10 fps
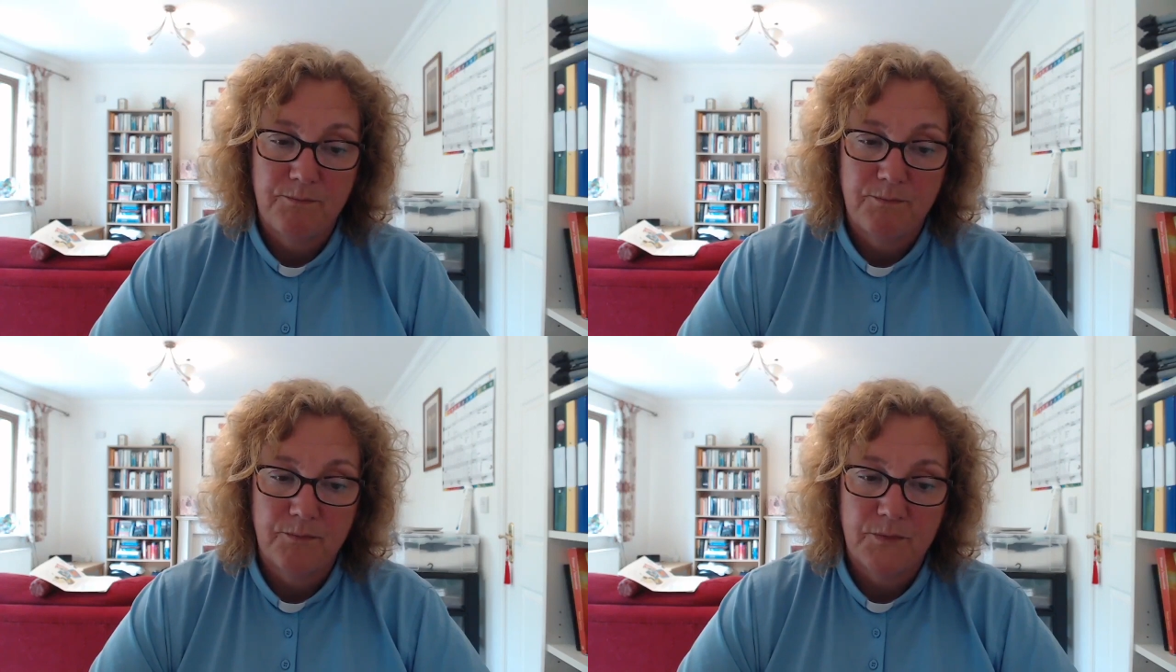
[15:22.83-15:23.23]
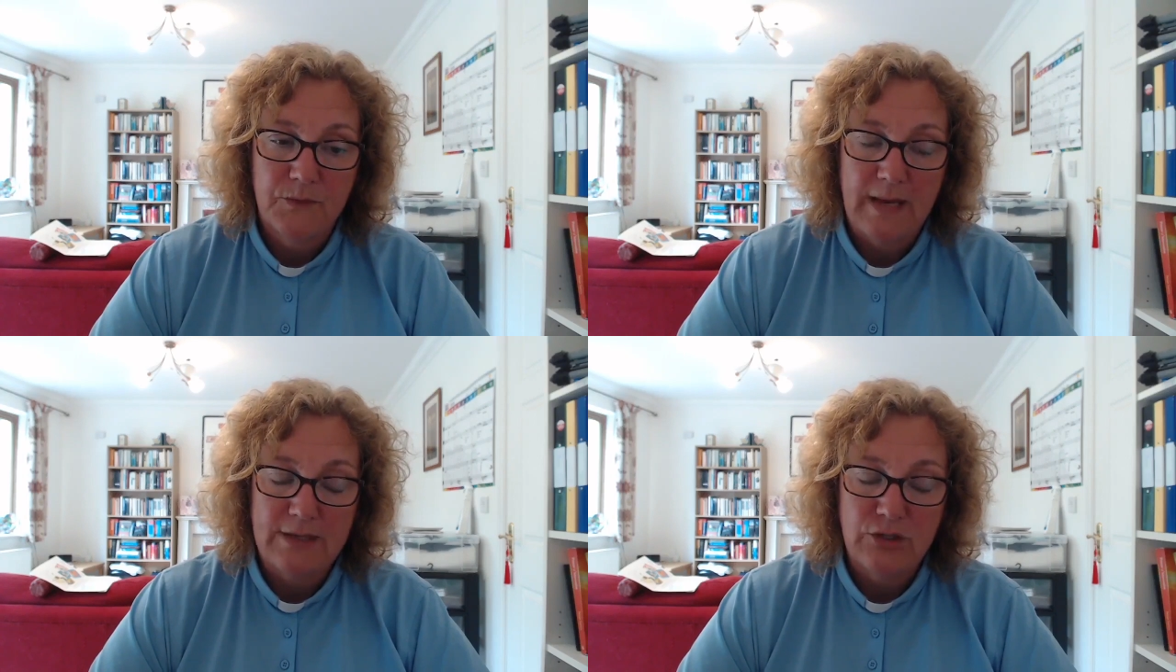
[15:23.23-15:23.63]
So
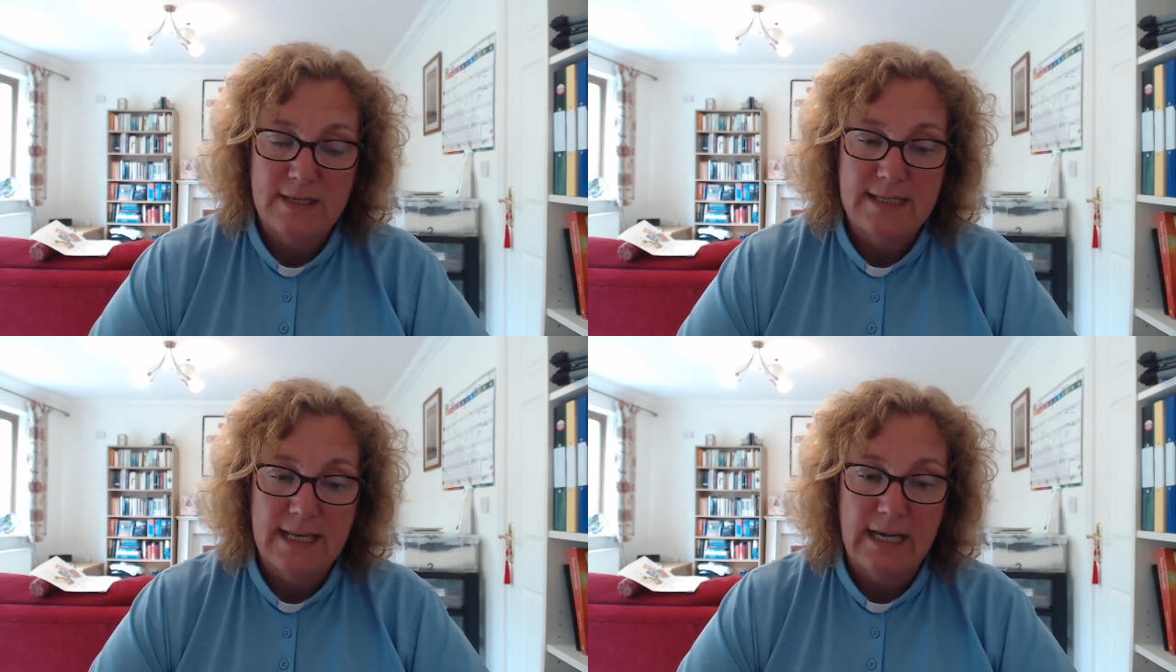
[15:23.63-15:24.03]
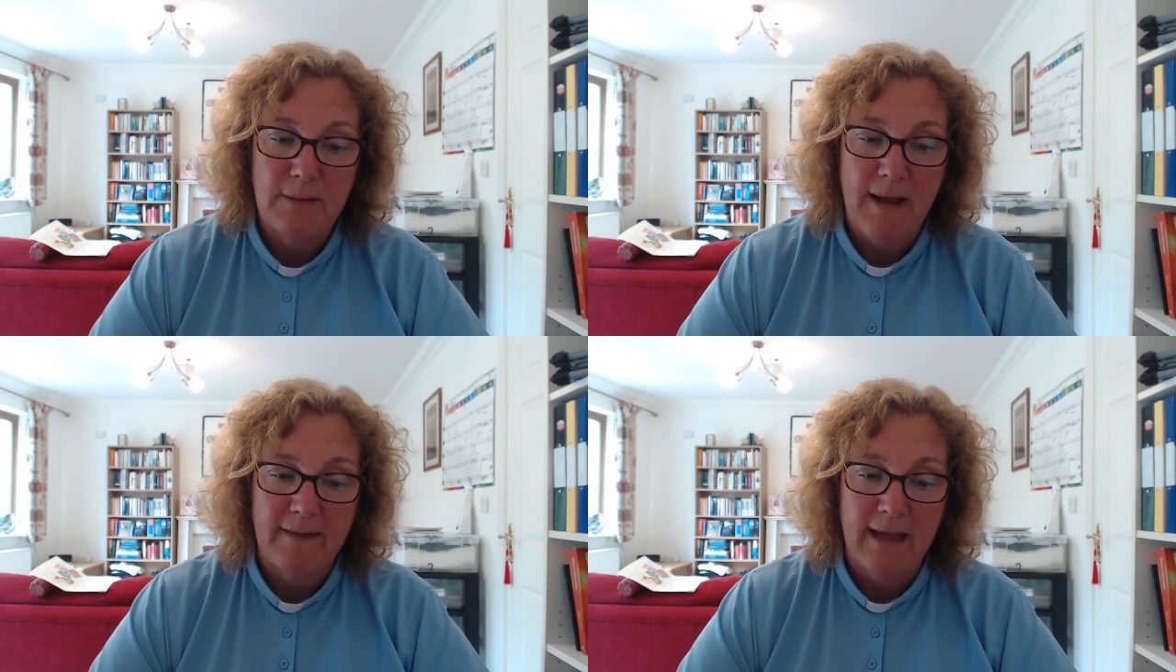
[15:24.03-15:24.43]
let's just think
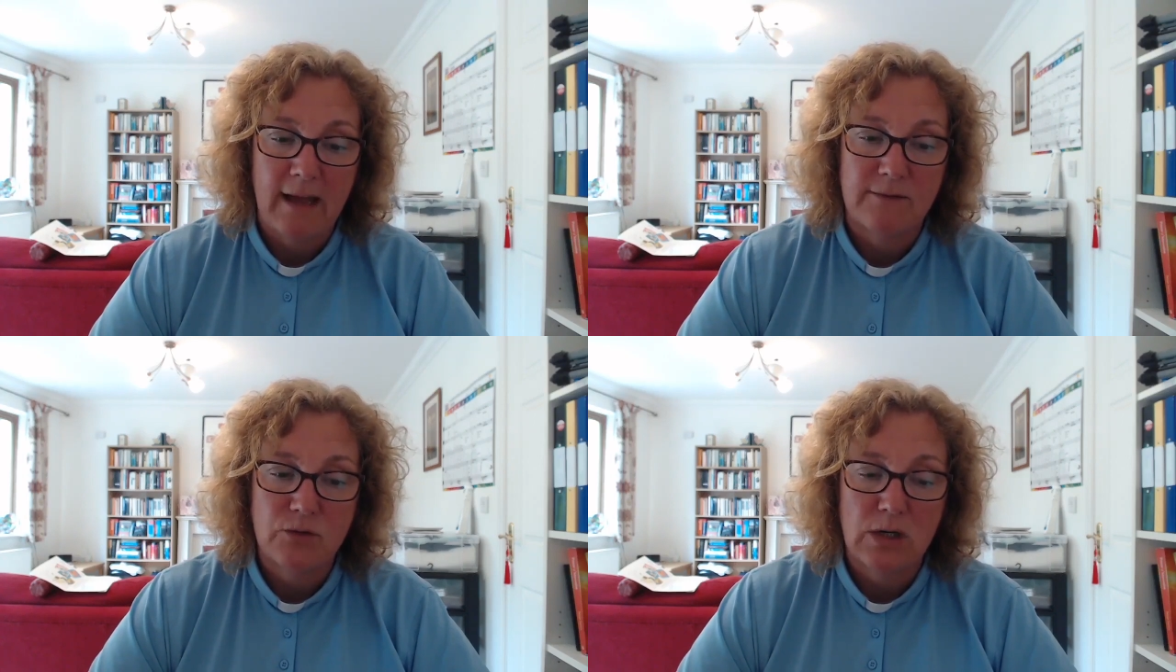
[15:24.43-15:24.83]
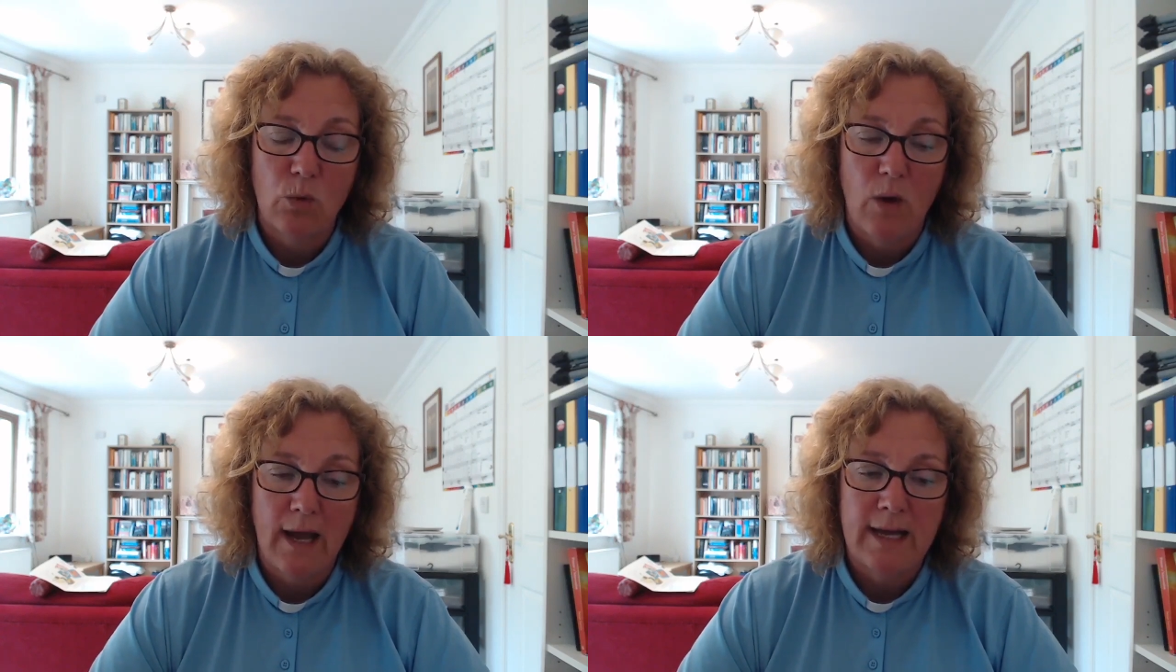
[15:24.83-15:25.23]
about that for a
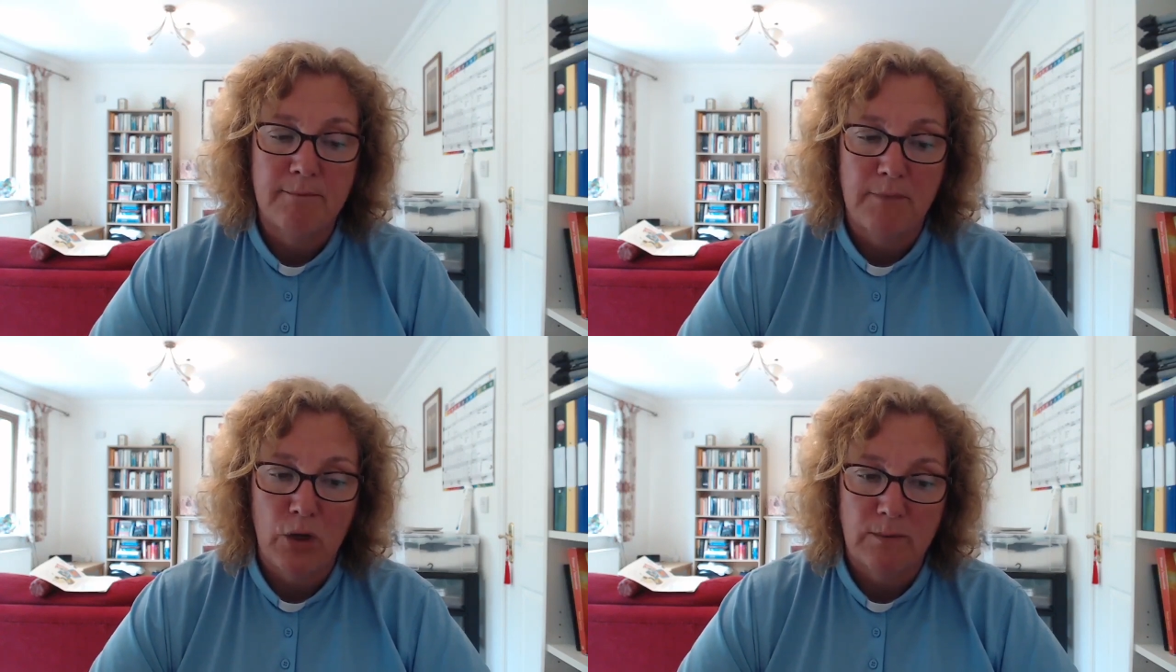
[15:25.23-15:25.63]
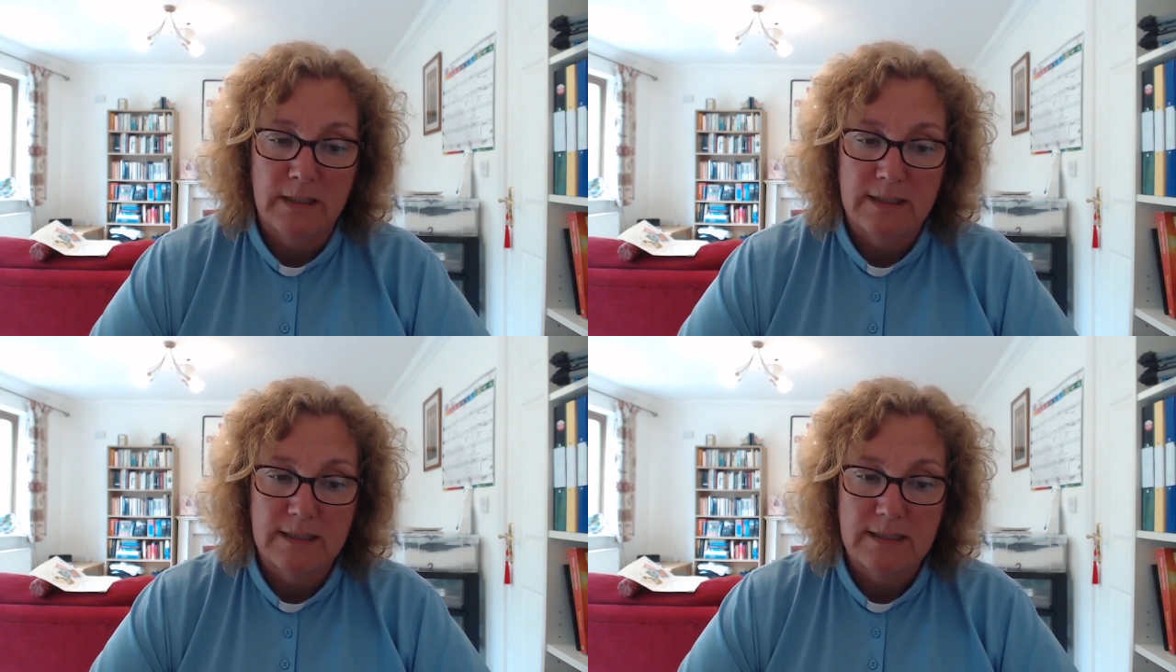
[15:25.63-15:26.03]
quiet
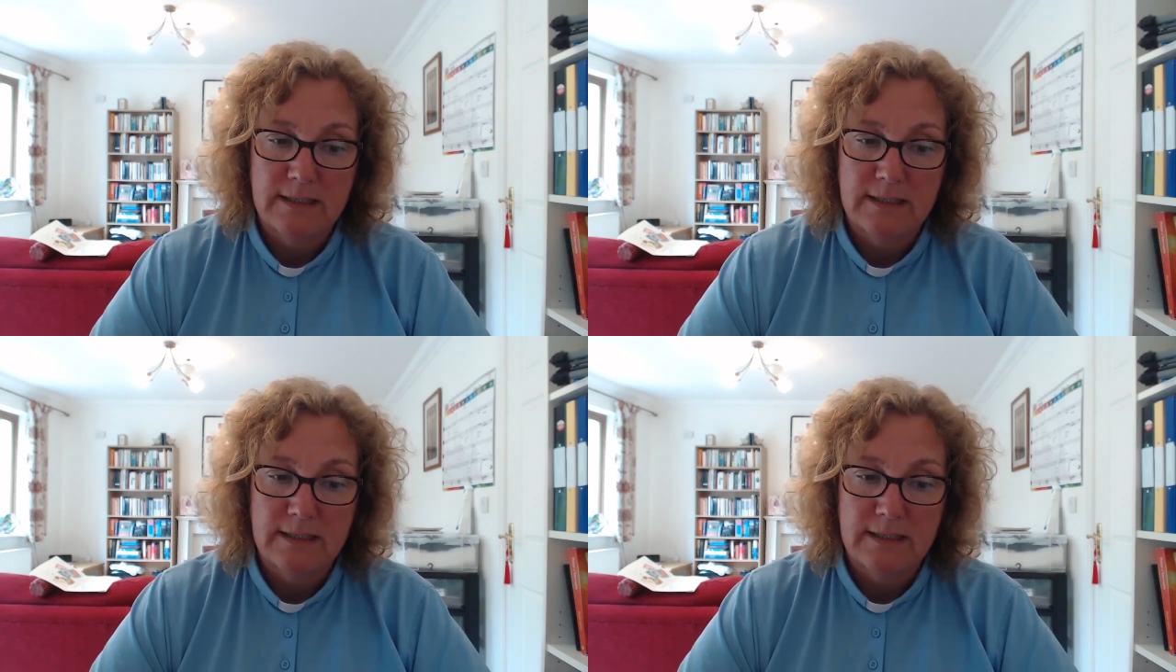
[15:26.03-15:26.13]
moment.